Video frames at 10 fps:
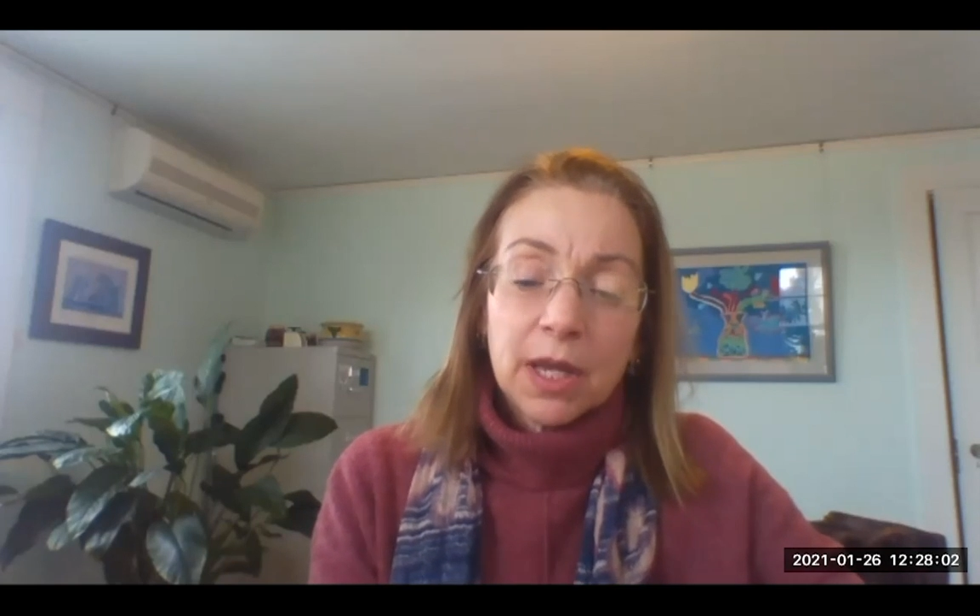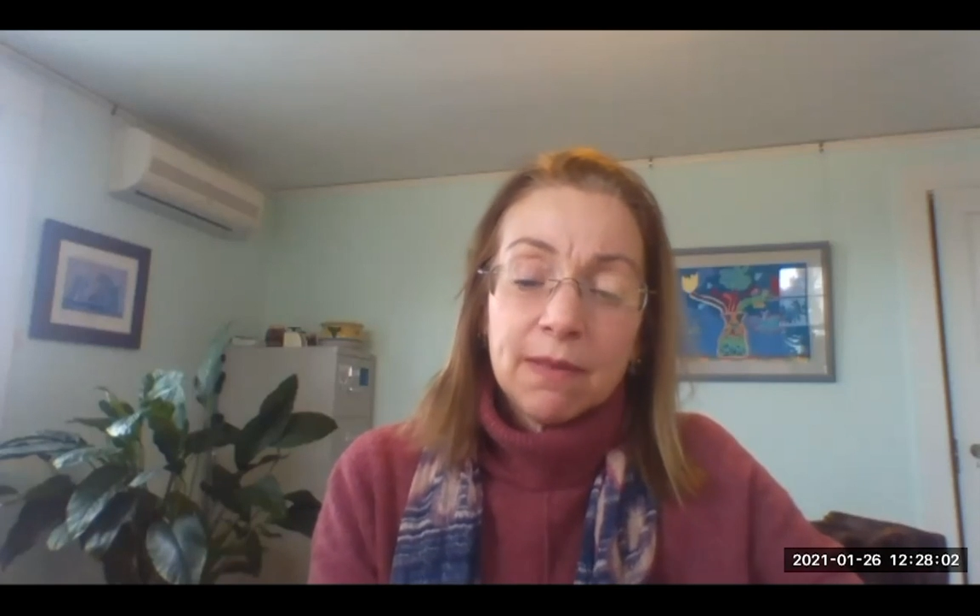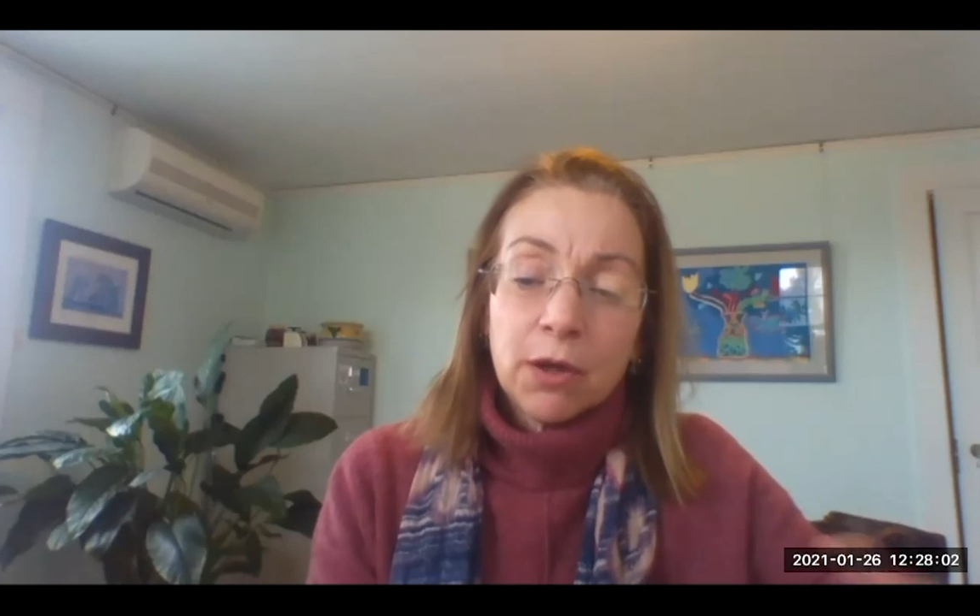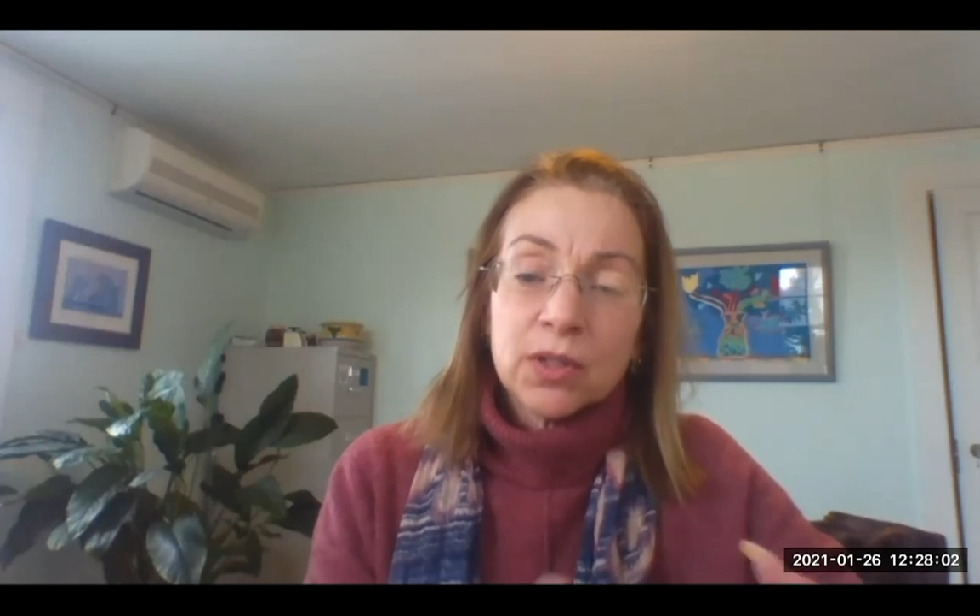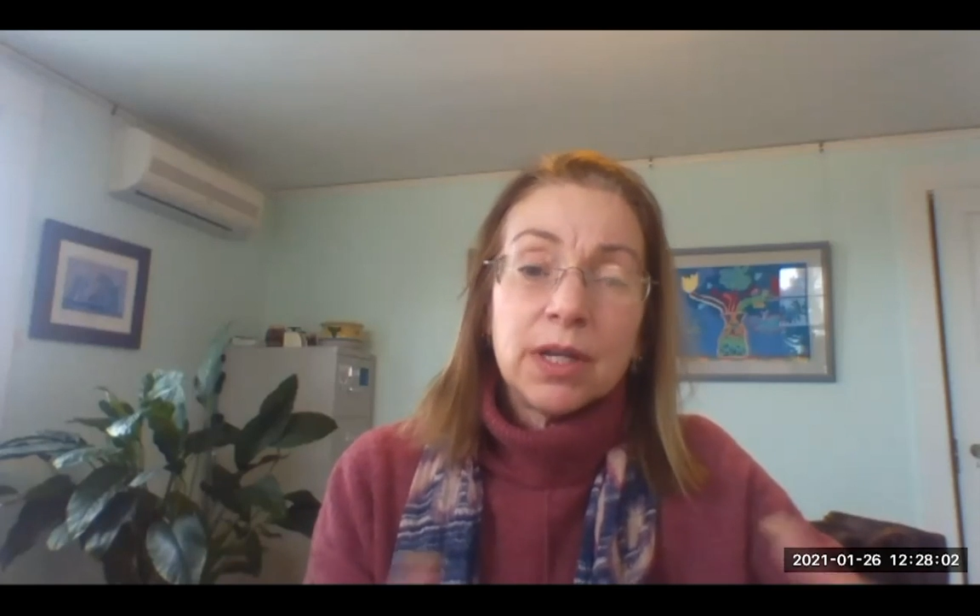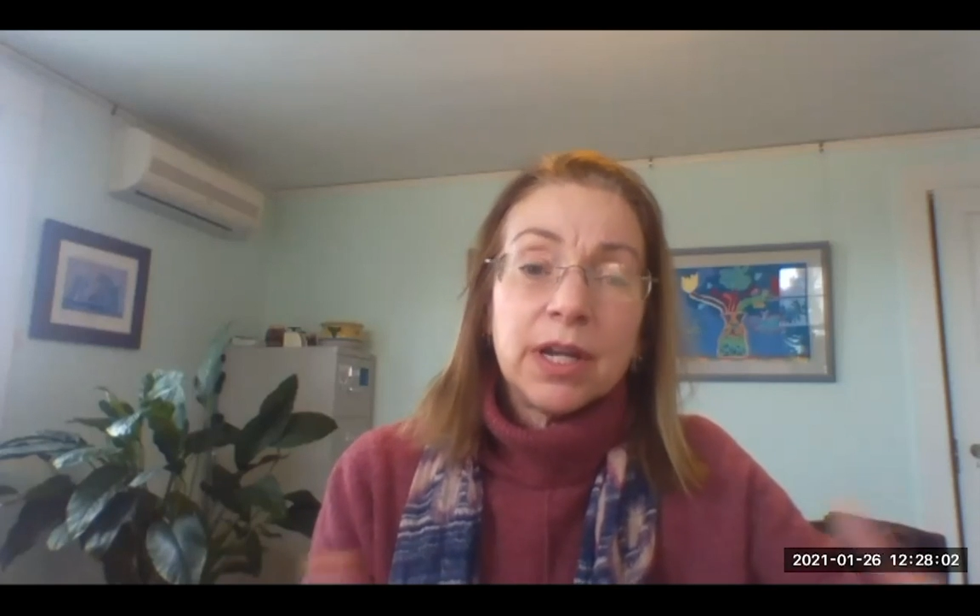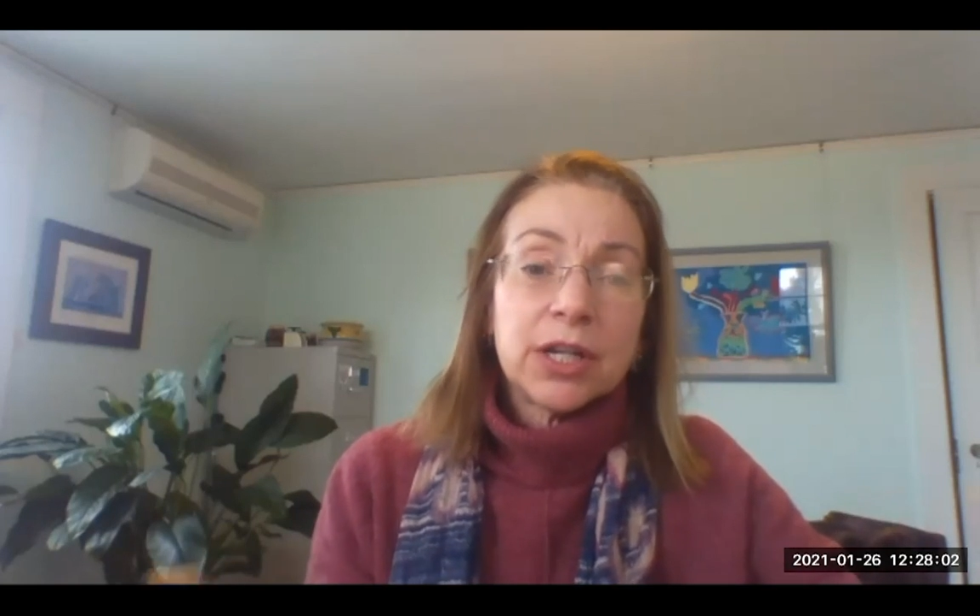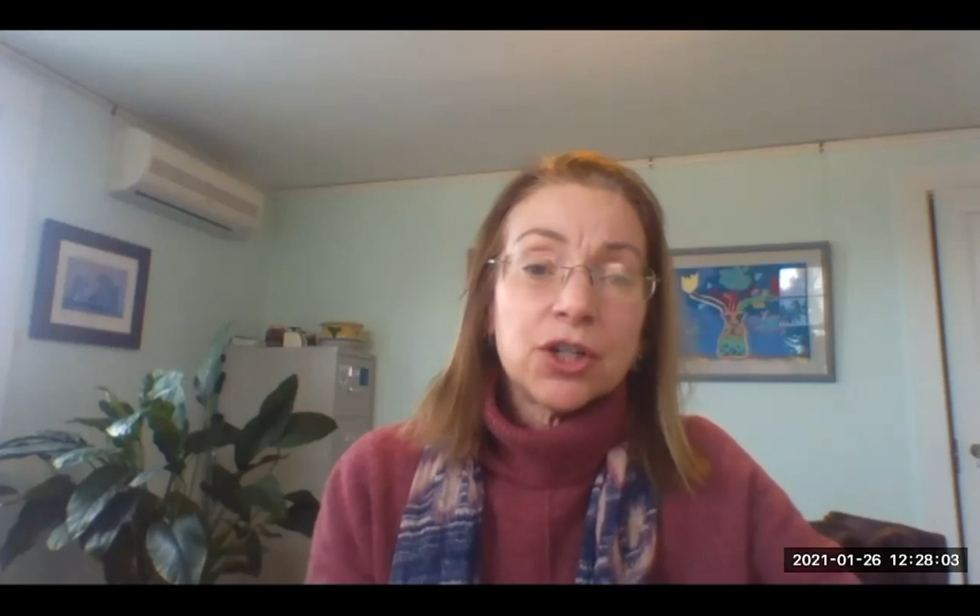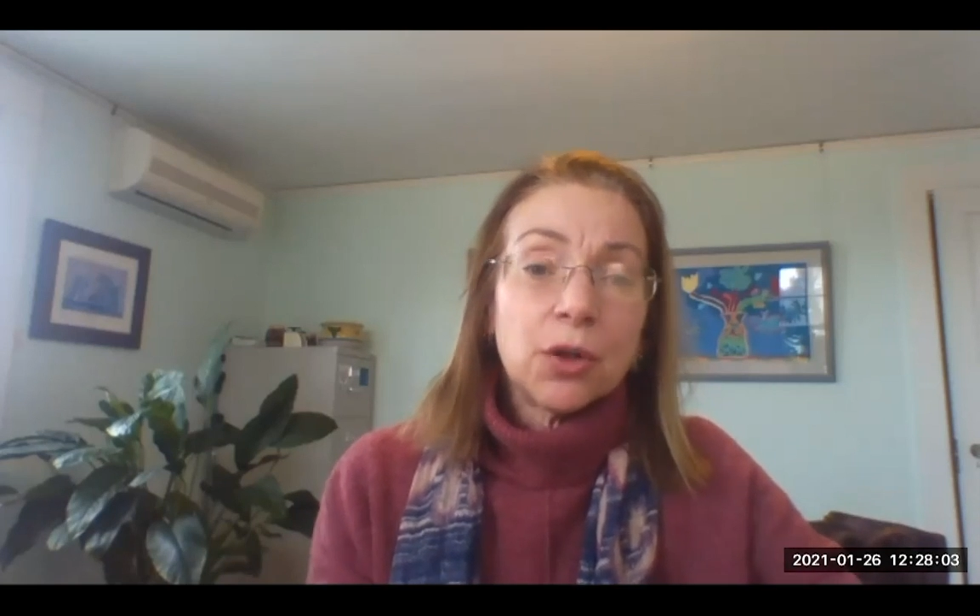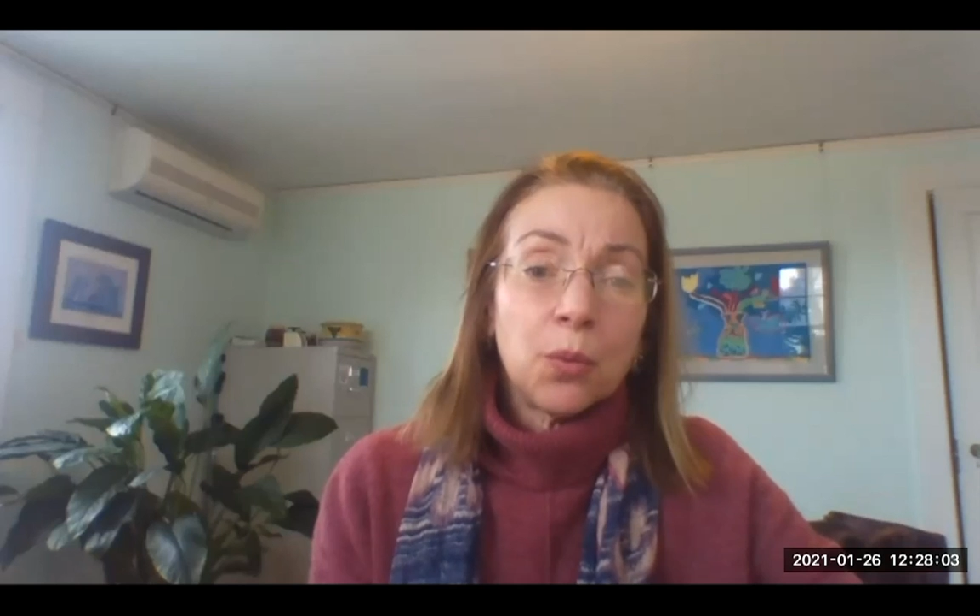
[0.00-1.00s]
in those
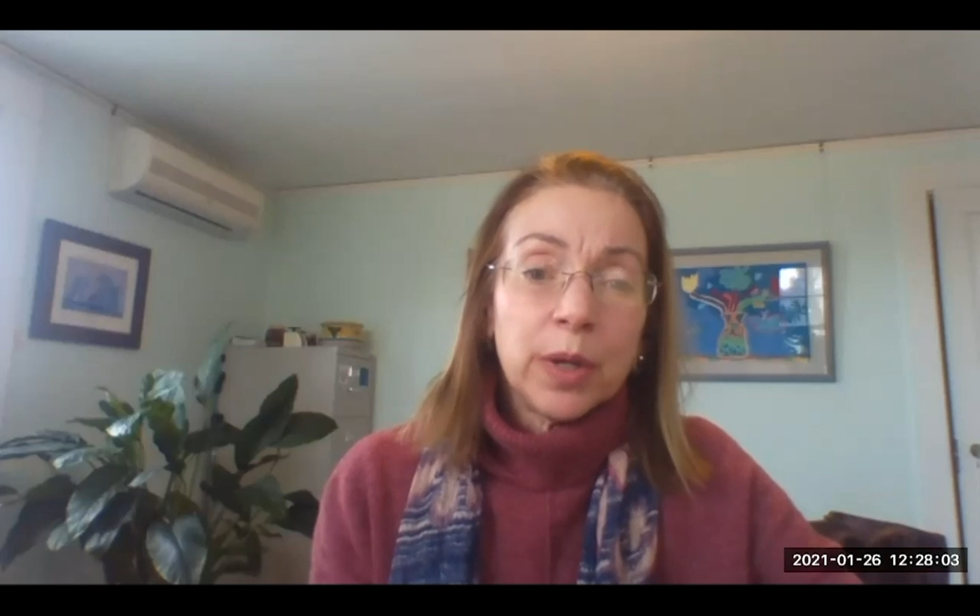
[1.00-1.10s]
initial